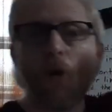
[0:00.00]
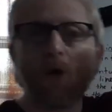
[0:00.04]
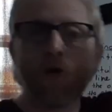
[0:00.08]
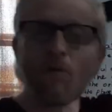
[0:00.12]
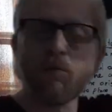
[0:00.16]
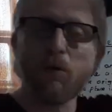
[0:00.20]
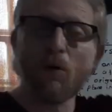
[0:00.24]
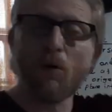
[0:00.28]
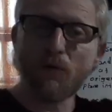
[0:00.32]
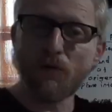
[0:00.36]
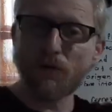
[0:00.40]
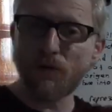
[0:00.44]
or
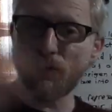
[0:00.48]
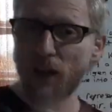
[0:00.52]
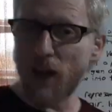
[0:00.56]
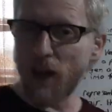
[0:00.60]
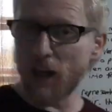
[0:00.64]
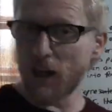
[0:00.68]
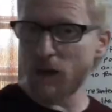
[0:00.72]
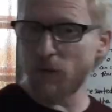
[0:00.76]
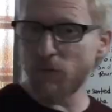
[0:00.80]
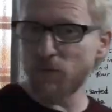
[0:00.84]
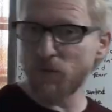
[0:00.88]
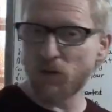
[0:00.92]
both
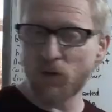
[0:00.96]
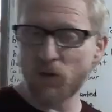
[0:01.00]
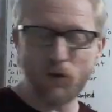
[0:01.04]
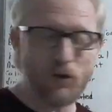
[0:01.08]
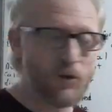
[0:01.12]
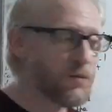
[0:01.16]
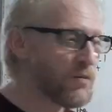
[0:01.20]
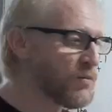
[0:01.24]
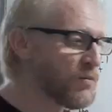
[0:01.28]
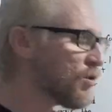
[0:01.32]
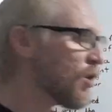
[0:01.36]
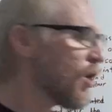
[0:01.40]
negative
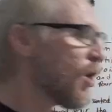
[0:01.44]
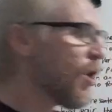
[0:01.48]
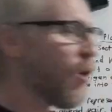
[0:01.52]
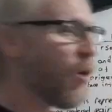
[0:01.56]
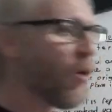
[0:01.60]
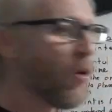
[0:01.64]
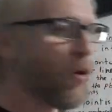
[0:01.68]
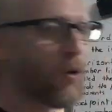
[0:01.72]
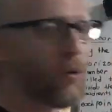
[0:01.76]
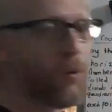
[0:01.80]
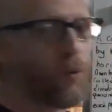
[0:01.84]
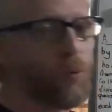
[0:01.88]
terms,
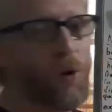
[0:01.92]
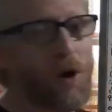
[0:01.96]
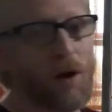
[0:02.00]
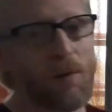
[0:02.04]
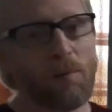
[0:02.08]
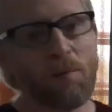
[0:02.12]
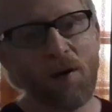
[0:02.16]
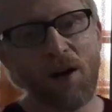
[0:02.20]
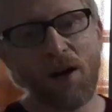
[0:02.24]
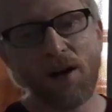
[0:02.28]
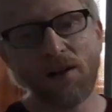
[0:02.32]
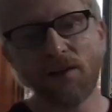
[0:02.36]
or one
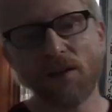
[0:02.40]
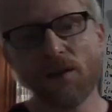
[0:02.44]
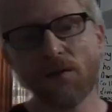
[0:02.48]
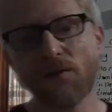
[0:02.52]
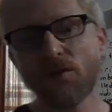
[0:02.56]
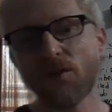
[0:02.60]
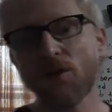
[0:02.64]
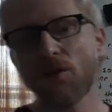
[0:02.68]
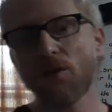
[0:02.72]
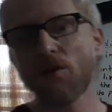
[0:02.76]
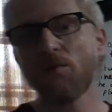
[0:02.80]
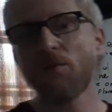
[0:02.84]
positive
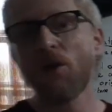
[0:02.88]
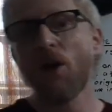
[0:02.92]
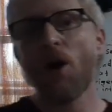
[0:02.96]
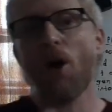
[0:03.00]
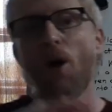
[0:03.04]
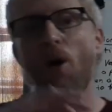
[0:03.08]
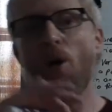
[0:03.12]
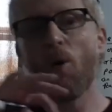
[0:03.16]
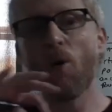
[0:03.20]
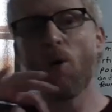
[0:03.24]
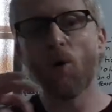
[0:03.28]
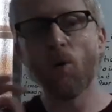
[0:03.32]
term,
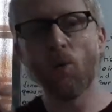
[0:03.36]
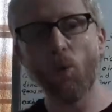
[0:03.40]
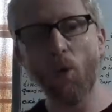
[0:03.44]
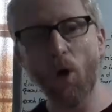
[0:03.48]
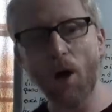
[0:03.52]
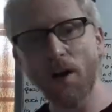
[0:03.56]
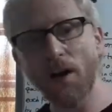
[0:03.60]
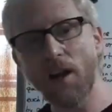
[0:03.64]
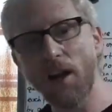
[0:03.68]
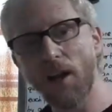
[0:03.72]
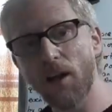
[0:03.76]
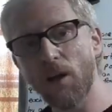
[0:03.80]
or
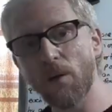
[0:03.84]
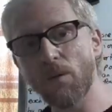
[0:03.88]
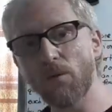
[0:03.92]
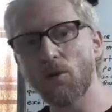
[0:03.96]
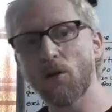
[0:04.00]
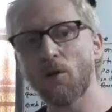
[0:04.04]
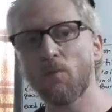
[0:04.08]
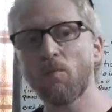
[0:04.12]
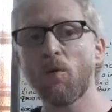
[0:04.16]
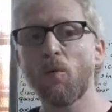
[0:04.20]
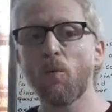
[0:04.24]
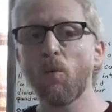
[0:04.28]
one negative
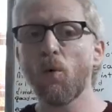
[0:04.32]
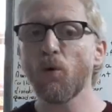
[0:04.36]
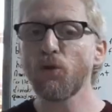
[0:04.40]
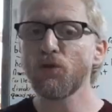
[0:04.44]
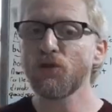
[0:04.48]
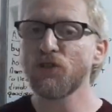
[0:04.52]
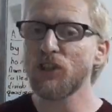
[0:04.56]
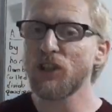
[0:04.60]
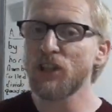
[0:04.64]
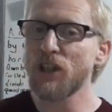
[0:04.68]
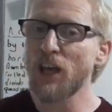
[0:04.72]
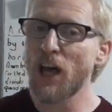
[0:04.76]
term, but we'll
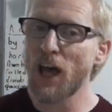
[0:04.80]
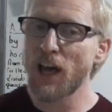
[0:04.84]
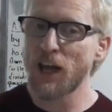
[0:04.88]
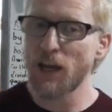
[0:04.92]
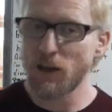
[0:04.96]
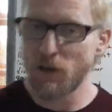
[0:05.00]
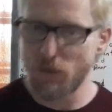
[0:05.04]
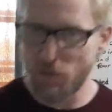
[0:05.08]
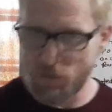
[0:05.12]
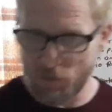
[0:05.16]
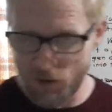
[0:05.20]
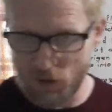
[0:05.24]
see that in
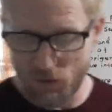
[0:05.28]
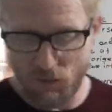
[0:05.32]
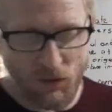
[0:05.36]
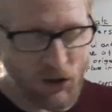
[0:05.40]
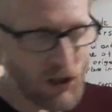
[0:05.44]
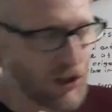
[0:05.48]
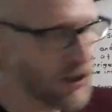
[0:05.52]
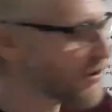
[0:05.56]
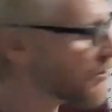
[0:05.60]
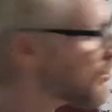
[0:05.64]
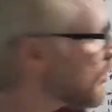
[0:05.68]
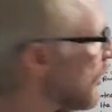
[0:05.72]
a few
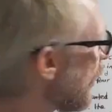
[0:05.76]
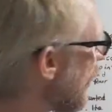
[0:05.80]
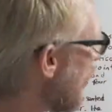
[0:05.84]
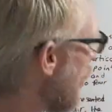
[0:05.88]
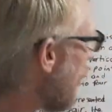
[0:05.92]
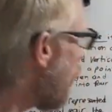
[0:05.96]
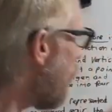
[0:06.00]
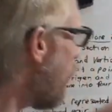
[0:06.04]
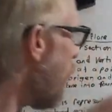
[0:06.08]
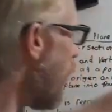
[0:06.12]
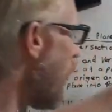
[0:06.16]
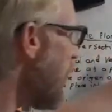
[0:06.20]
minutes.
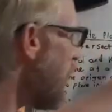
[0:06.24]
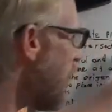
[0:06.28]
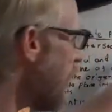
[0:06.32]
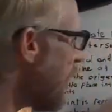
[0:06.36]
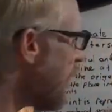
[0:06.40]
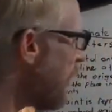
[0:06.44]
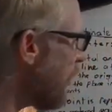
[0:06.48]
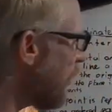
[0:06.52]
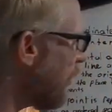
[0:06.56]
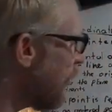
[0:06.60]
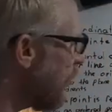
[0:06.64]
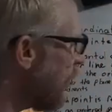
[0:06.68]
Right
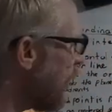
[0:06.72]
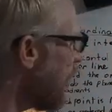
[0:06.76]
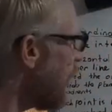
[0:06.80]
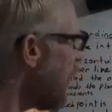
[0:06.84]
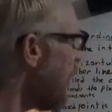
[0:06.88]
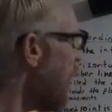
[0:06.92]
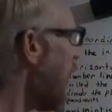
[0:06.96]
now,